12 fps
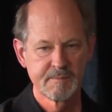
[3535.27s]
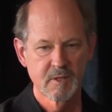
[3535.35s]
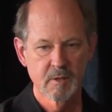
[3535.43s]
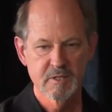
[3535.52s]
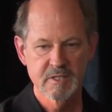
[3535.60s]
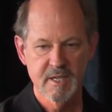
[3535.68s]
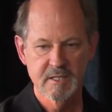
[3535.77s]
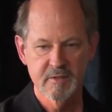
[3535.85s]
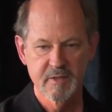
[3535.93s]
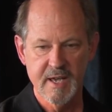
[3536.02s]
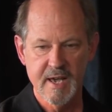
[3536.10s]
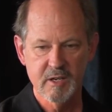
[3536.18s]
Their own
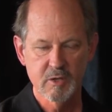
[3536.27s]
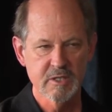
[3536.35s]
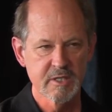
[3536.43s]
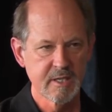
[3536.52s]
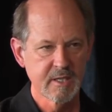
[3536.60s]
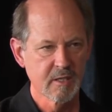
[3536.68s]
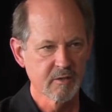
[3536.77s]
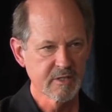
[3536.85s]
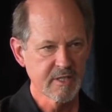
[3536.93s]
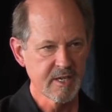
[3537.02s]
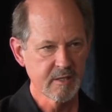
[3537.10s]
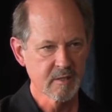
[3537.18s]
sense of inadequacy can
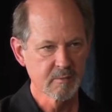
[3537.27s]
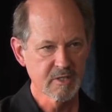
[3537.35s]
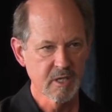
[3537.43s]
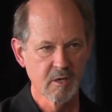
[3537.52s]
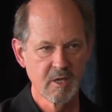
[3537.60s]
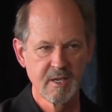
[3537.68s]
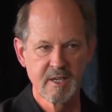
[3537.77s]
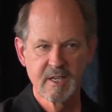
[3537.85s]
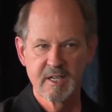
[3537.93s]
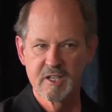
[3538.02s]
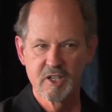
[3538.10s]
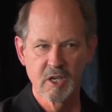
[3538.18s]
overtake them. So,
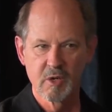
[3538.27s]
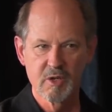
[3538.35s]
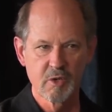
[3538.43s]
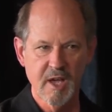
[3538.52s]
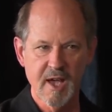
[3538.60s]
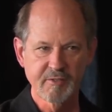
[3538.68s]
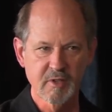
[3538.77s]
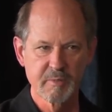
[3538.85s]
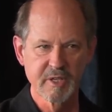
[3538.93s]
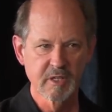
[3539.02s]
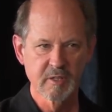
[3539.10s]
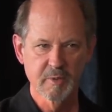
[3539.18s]
you have to
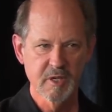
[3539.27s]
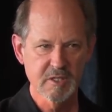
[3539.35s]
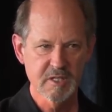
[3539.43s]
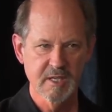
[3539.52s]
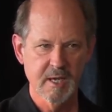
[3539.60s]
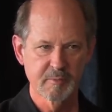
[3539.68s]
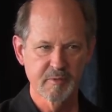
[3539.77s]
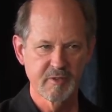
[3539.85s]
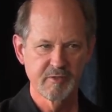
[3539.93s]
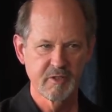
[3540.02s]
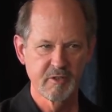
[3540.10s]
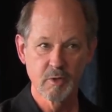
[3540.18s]
build the person up.
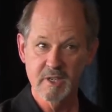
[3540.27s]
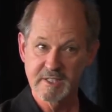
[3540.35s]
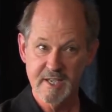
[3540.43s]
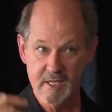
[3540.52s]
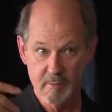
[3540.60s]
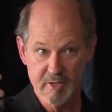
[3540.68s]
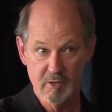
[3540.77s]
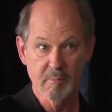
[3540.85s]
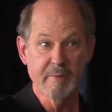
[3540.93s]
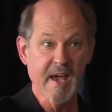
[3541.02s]
If you want to take them into a